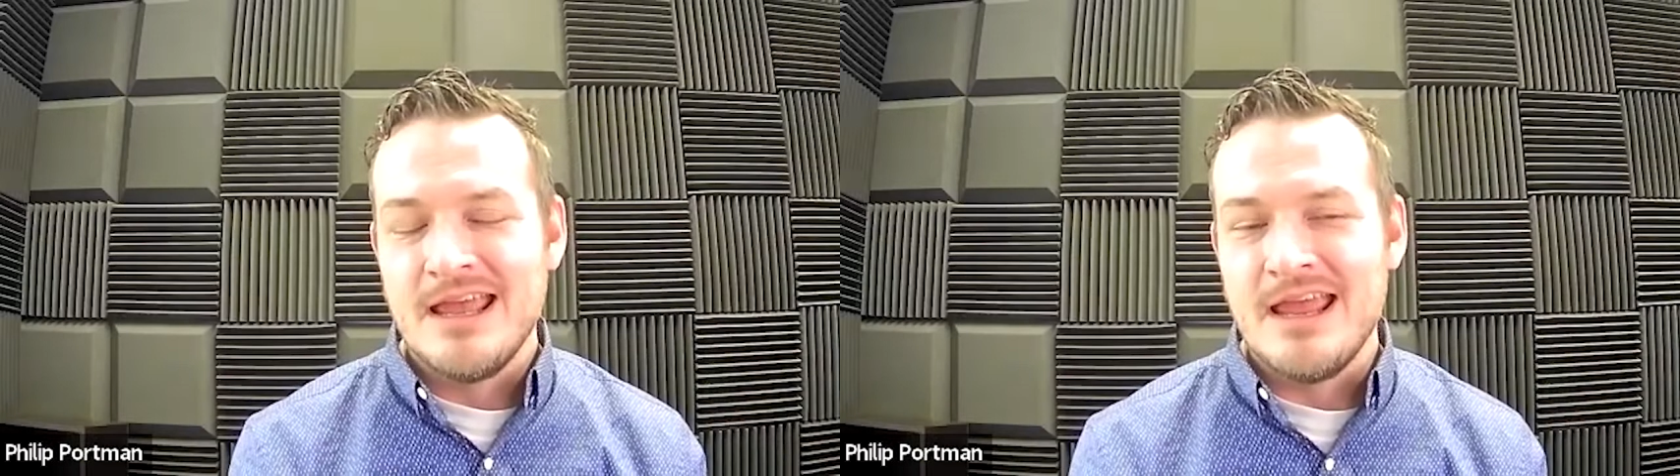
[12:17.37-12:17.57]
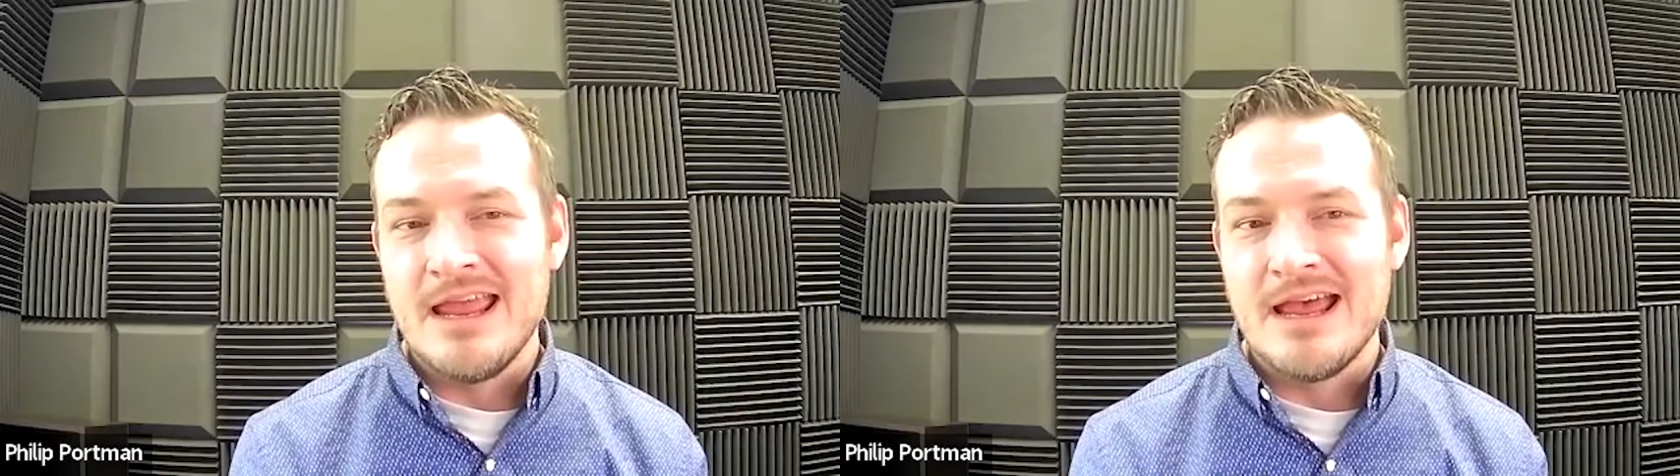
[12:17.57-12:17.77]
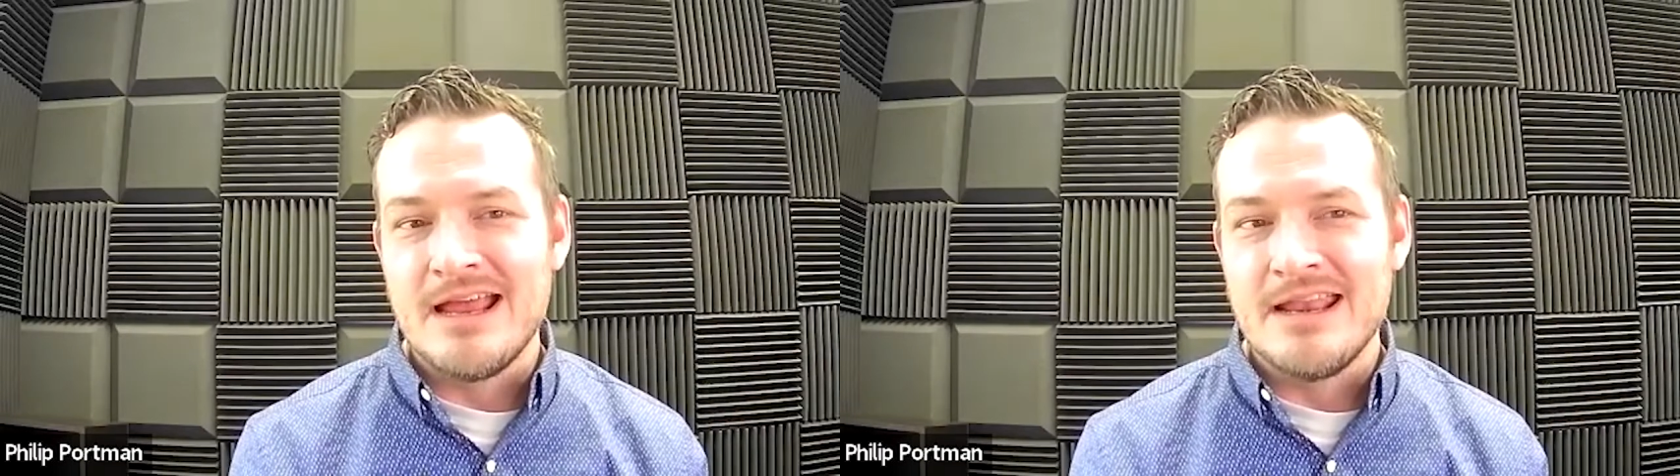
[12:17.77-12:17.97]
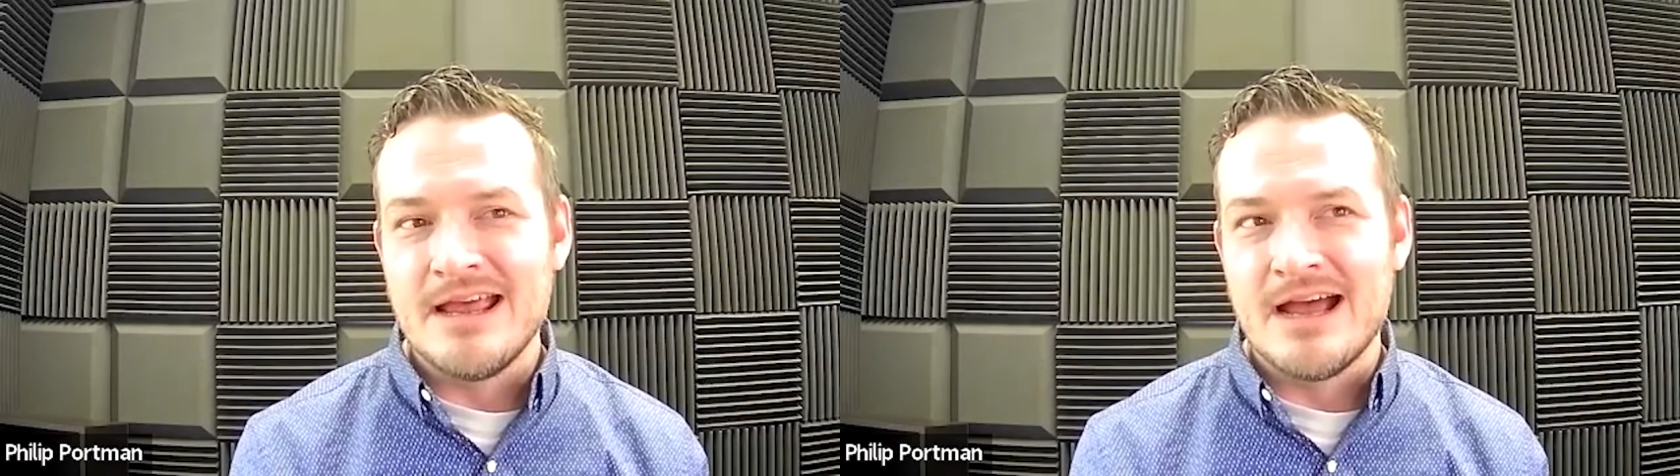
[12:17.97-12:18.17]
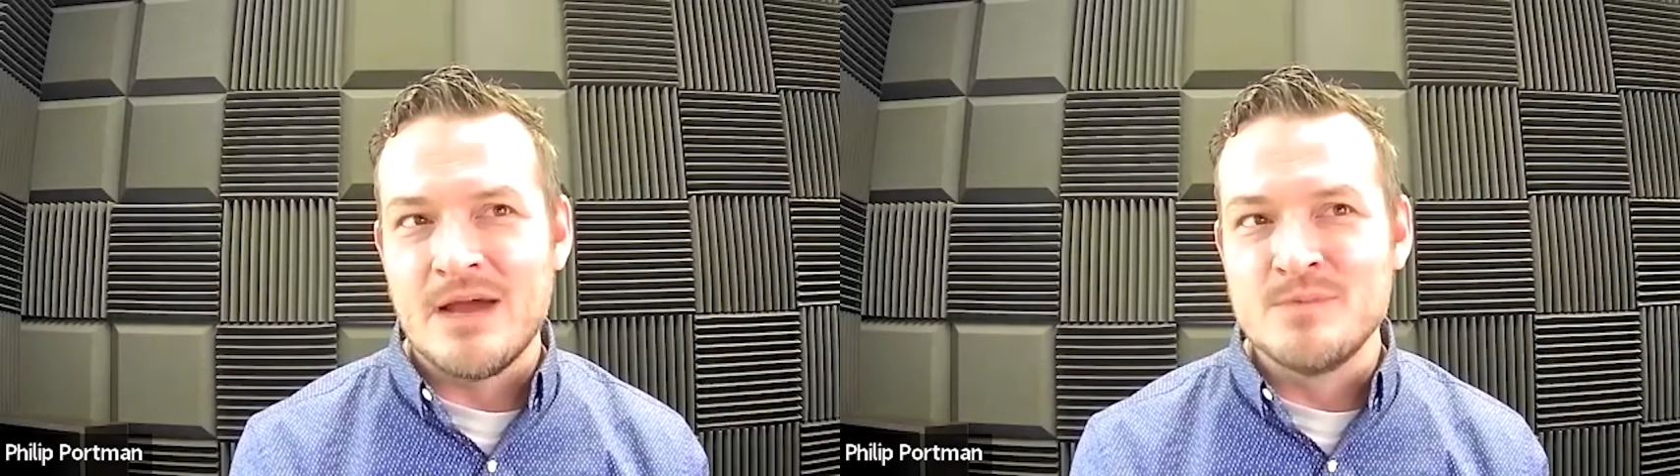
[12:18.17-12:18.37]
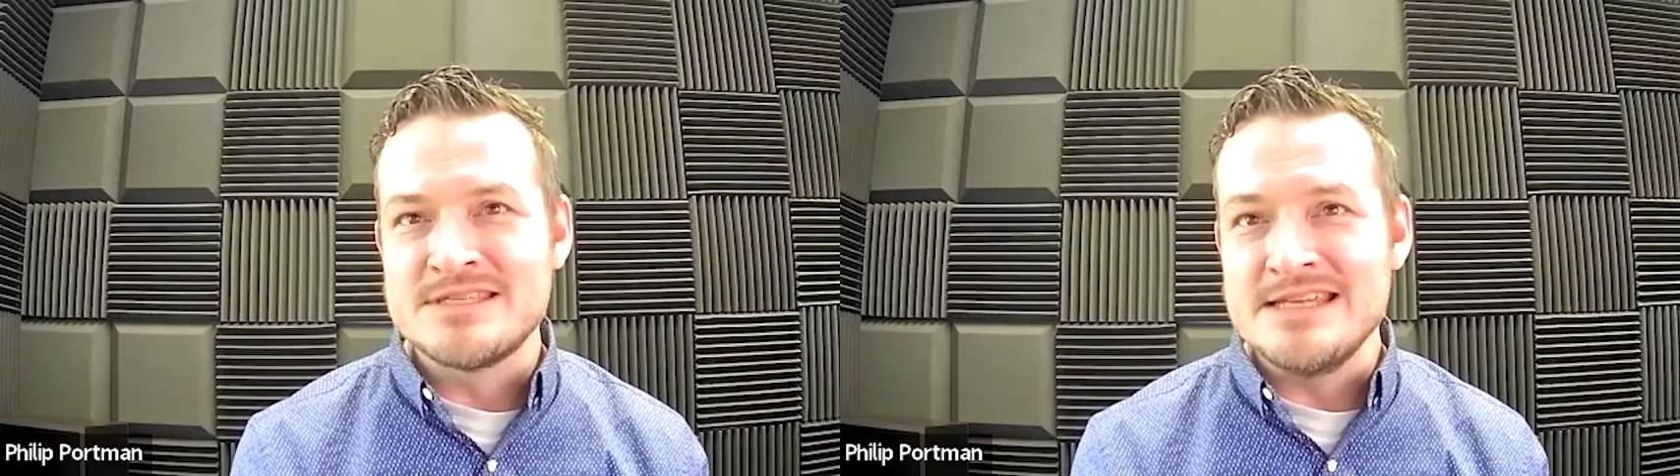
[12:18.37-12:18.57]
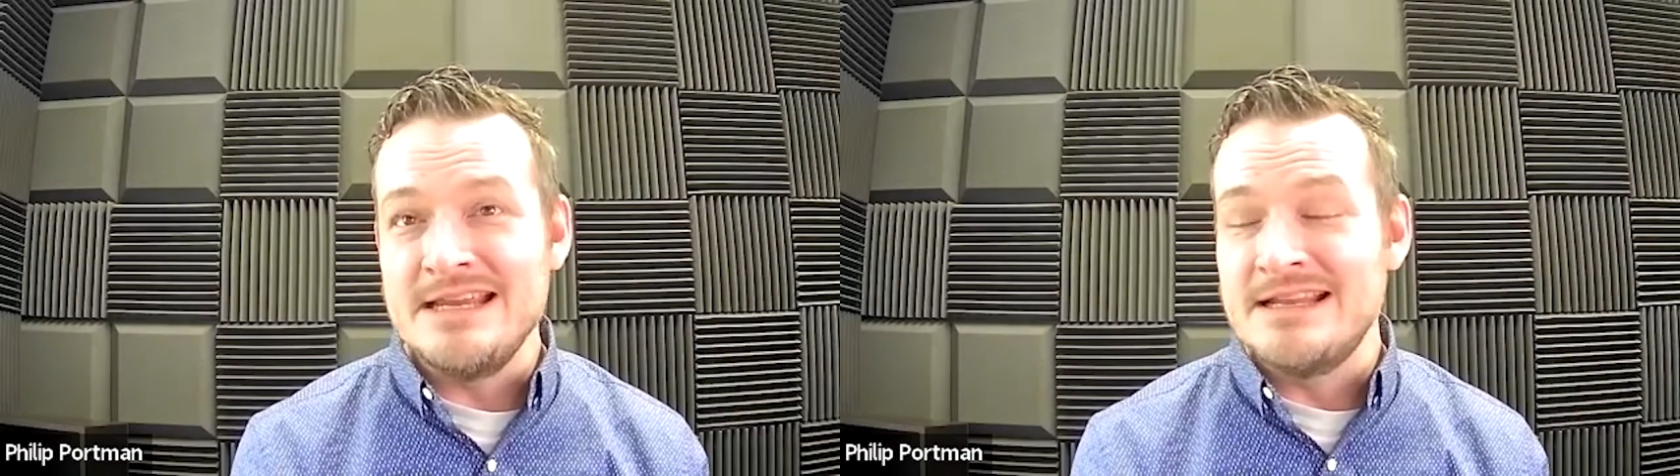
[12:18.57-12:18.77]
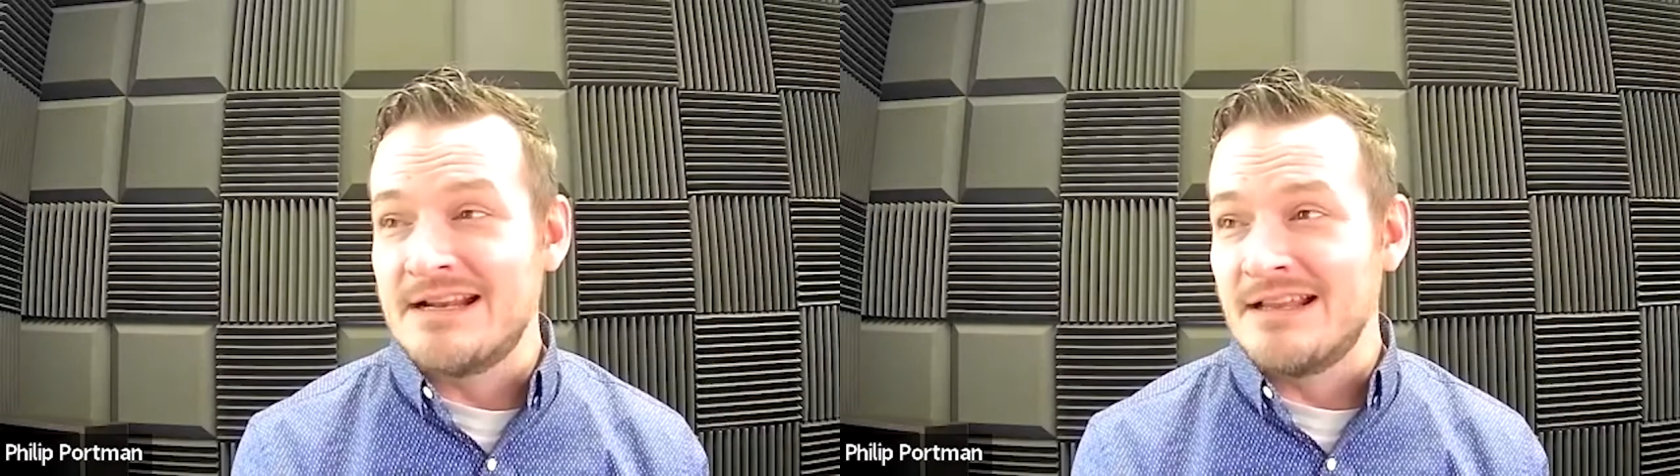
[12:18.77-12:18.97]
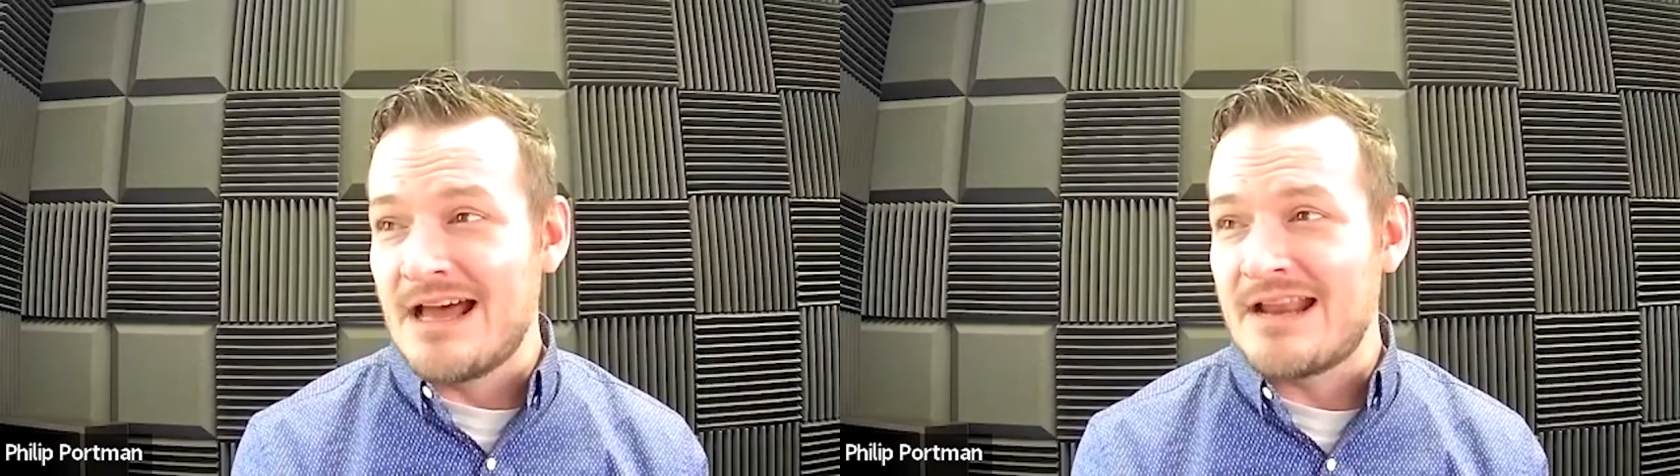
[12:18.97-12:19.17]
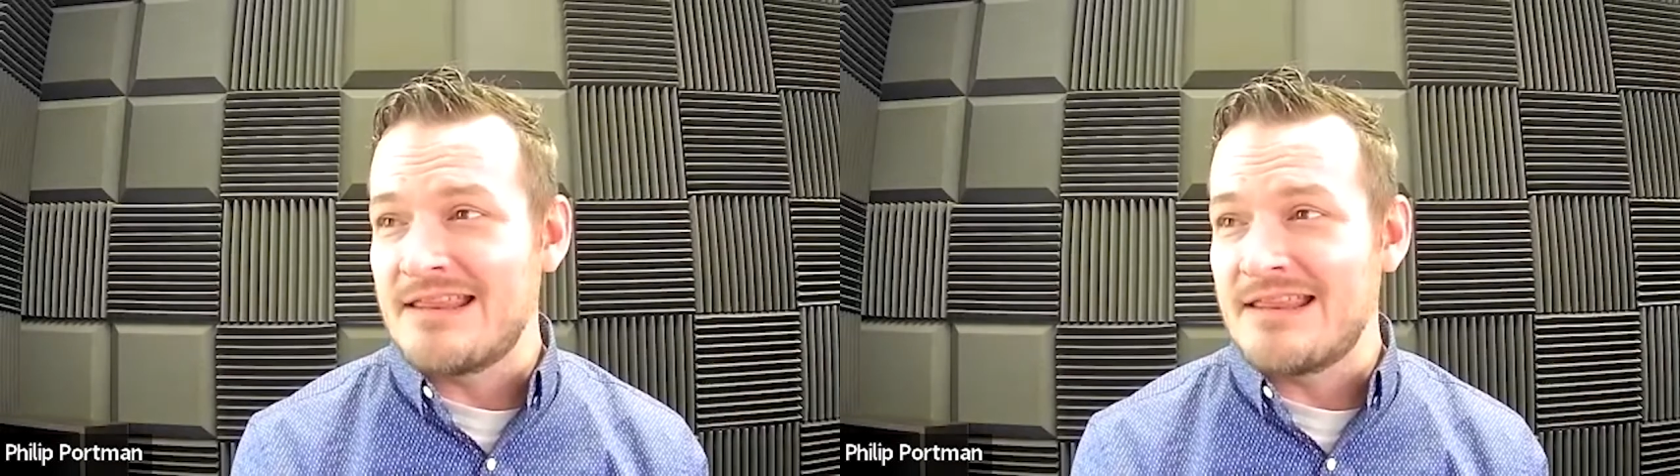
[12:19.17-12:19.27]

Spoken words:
And I'm seeing in a lot of